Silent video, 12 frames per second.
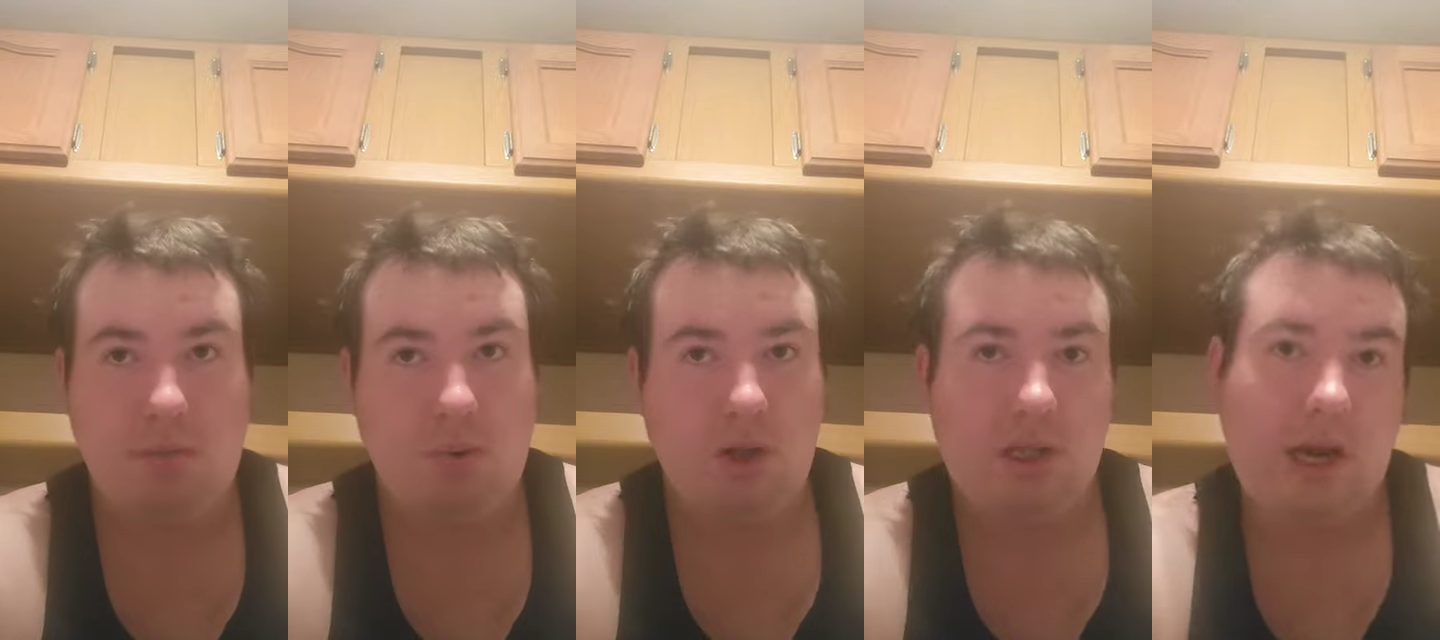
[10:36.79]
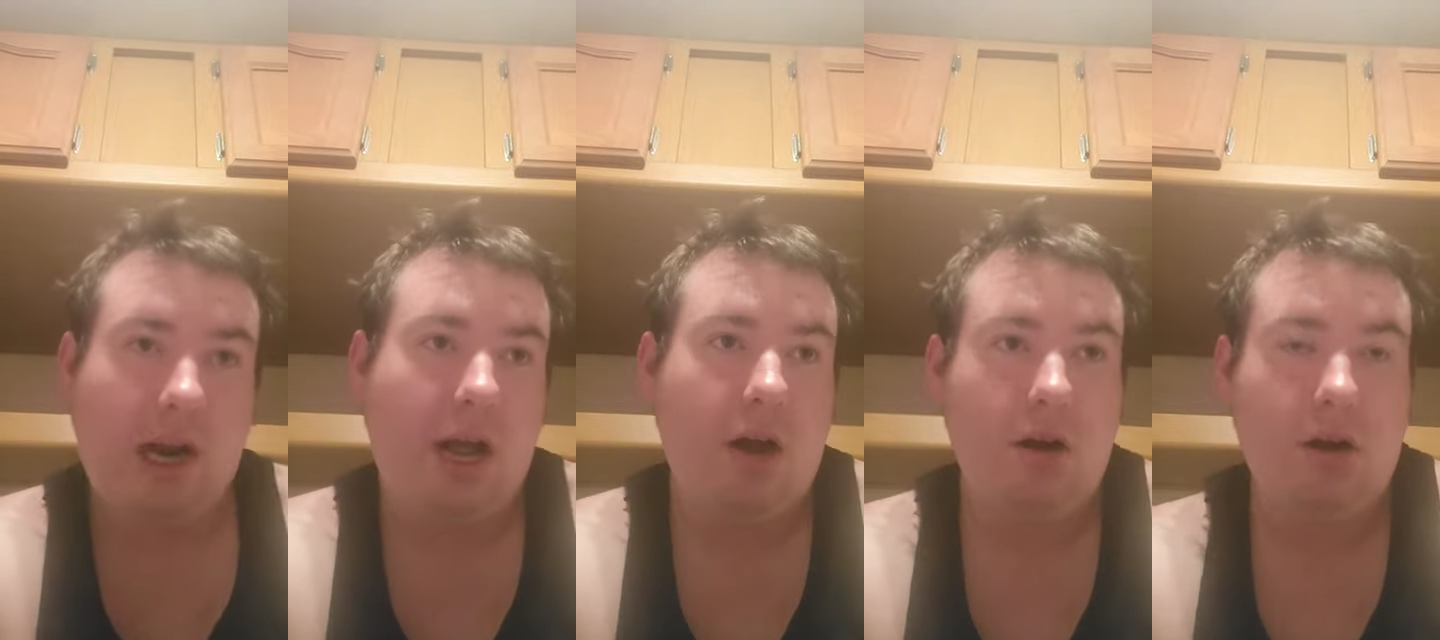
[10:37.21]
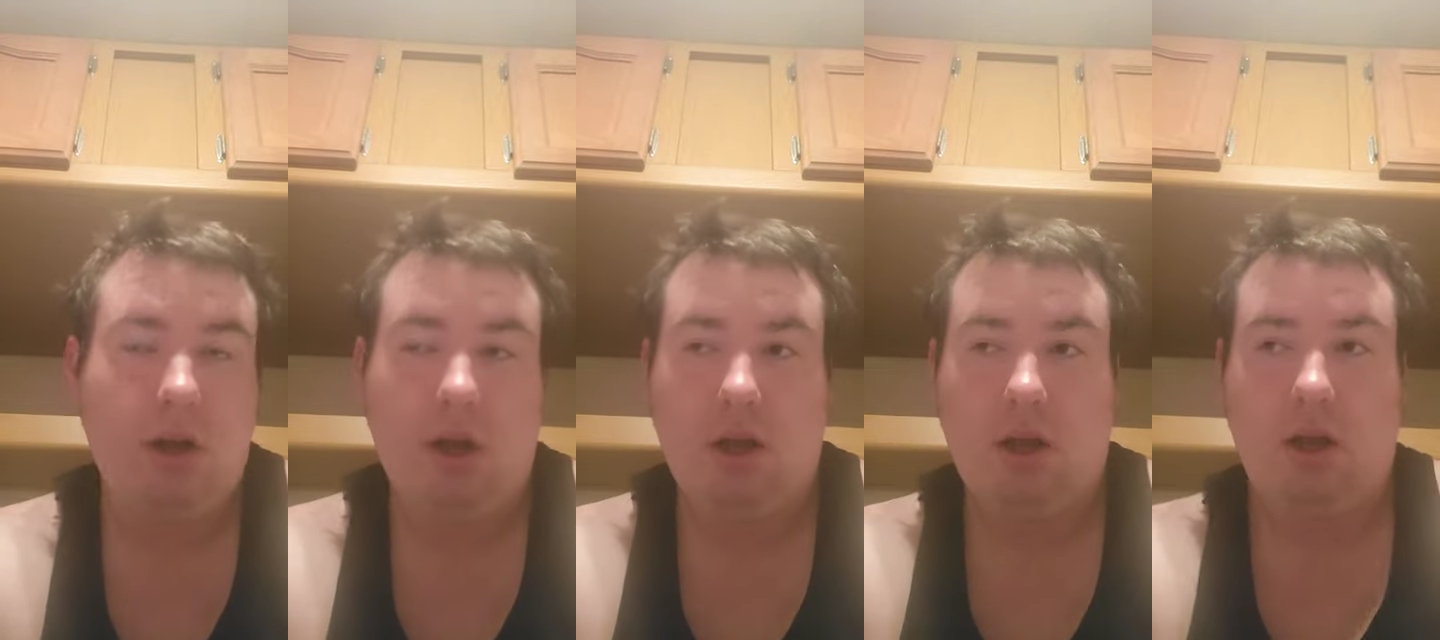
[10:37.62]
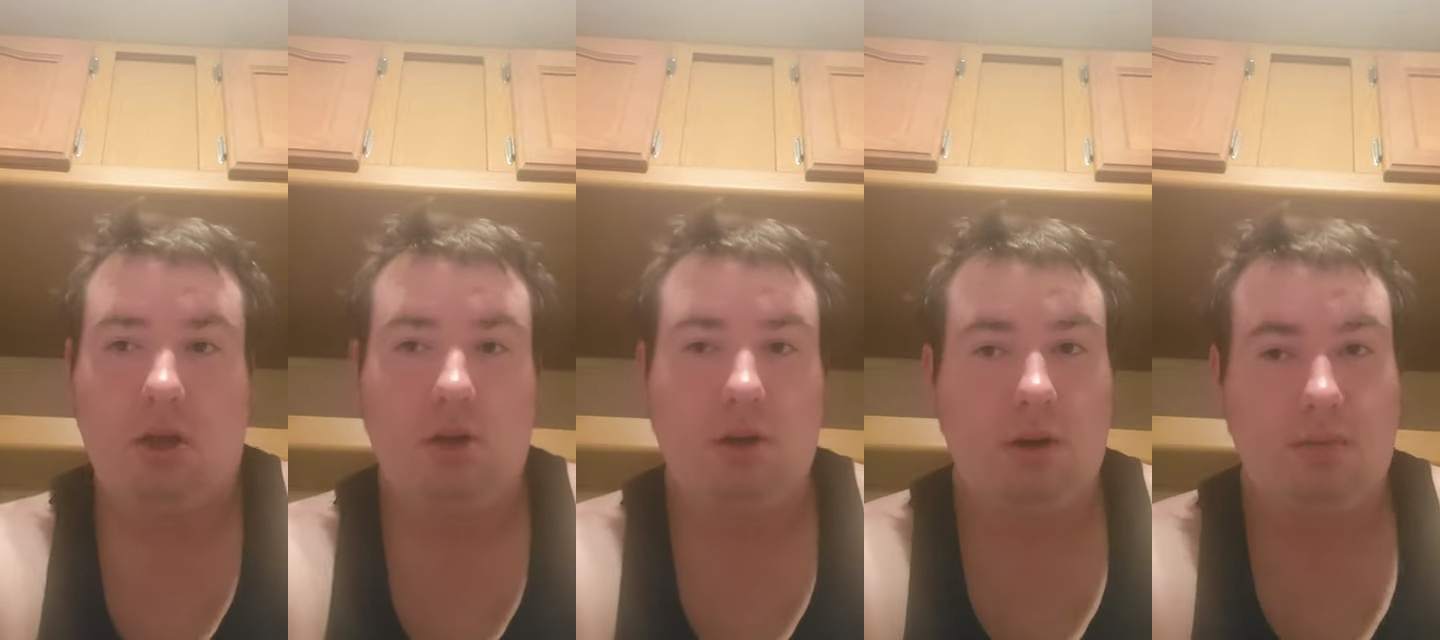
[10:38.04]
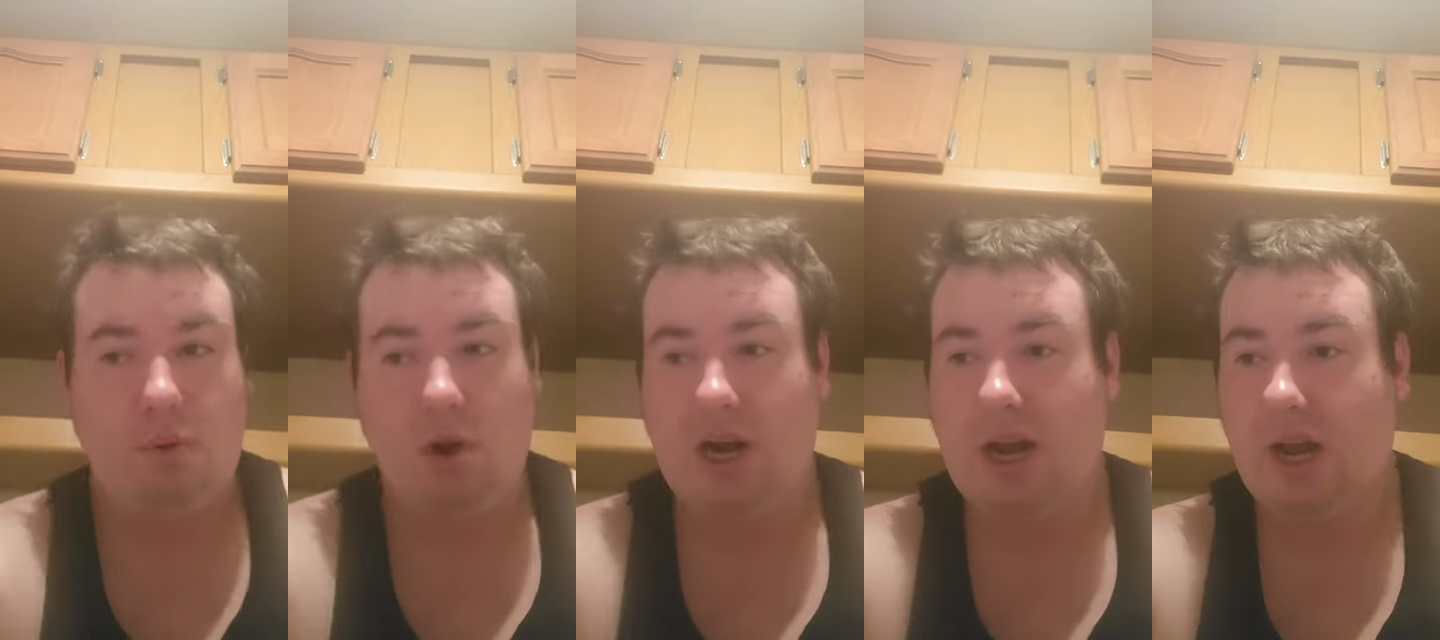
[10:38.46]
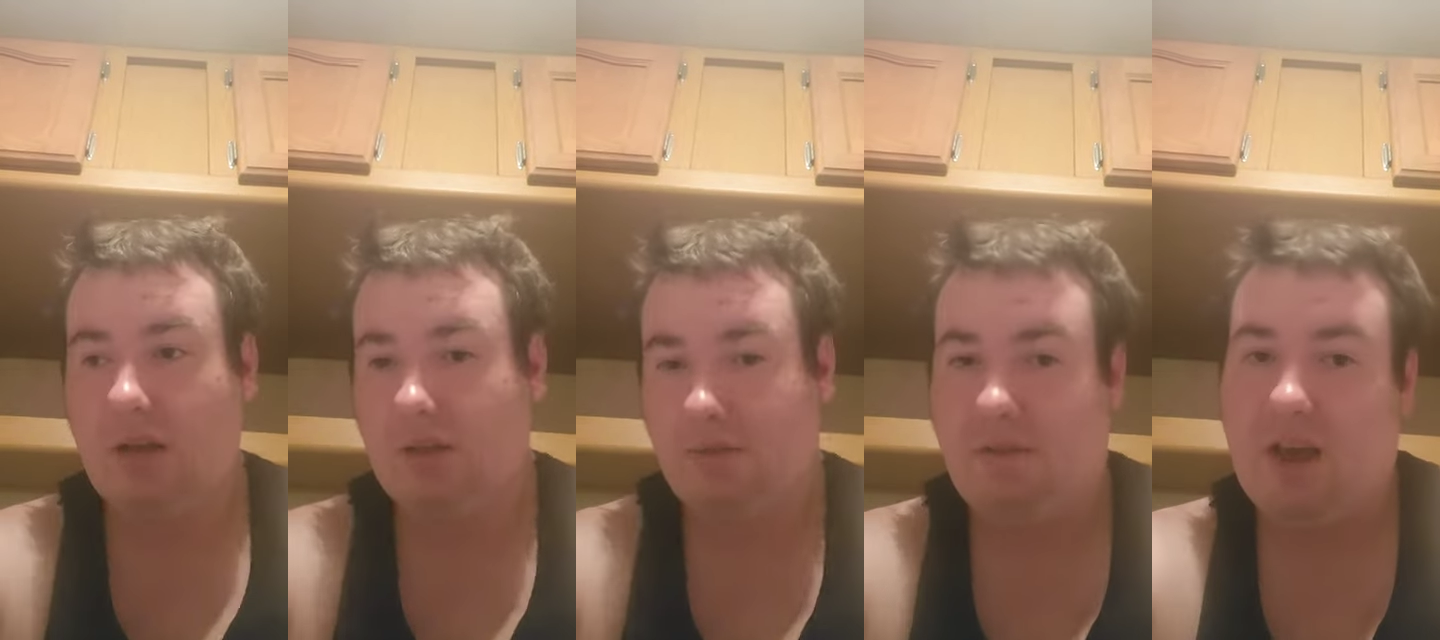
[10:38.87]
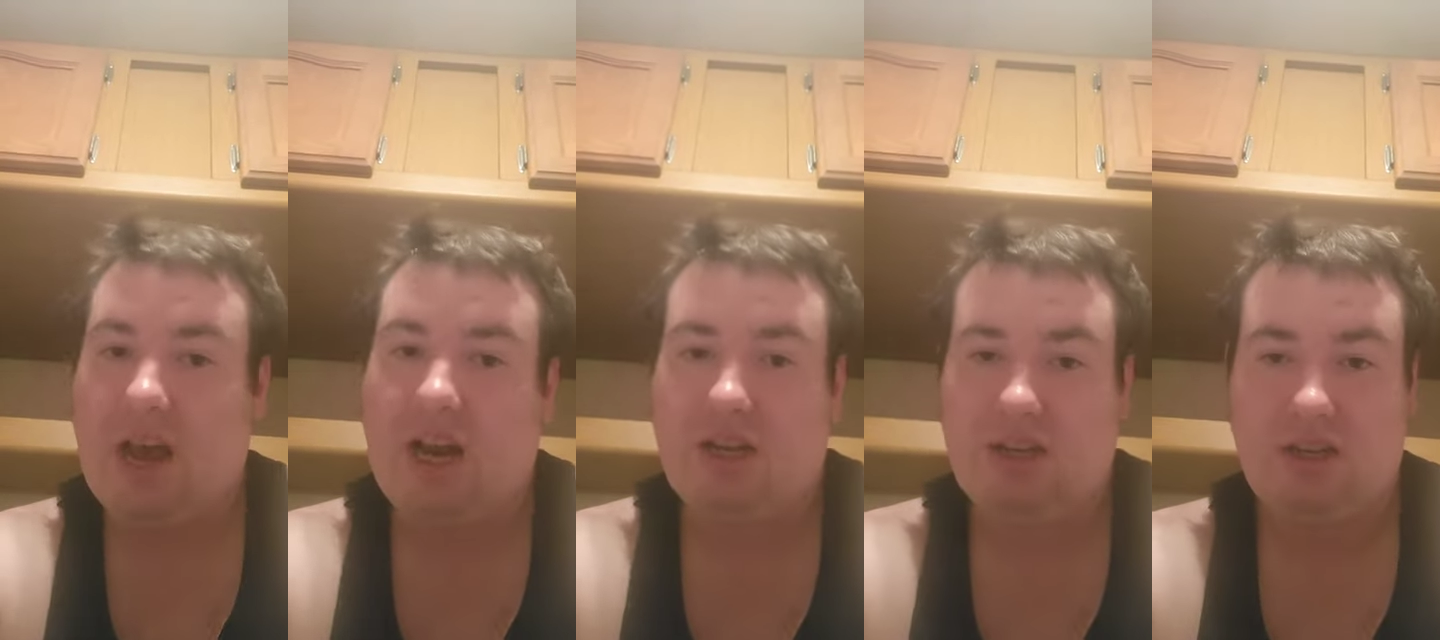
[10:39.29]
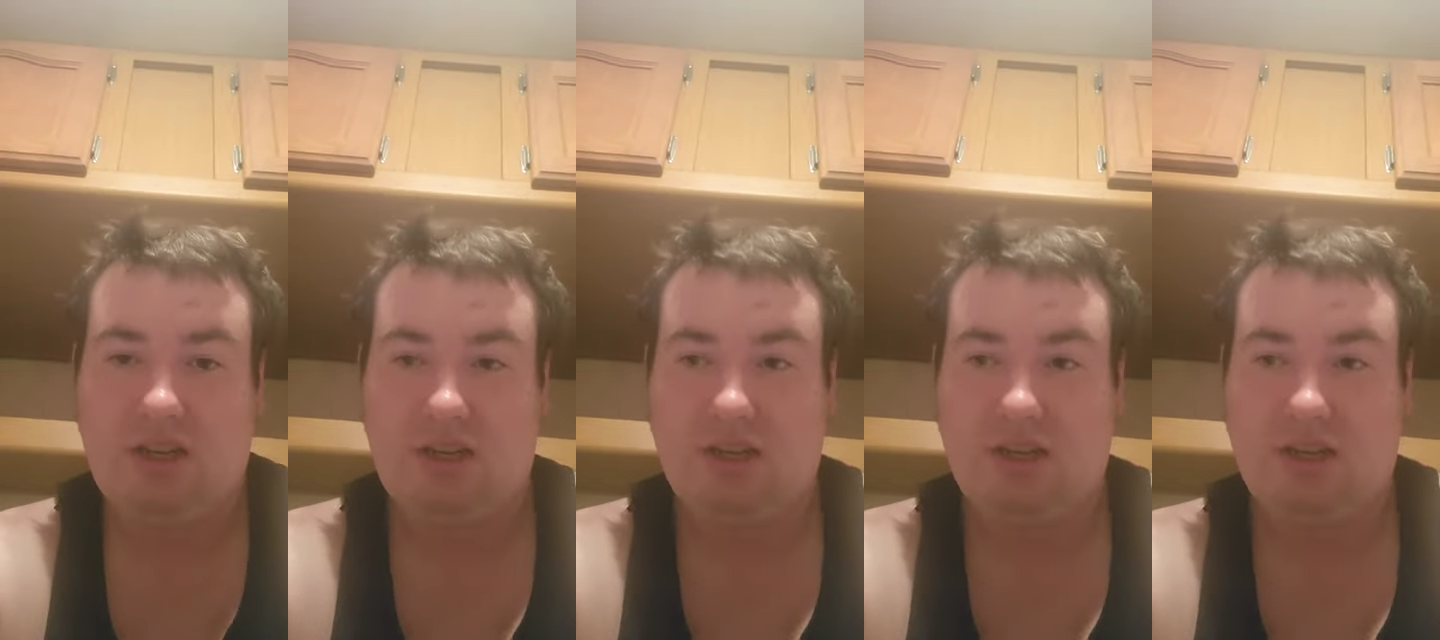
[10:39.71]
point that out, you could point out the fact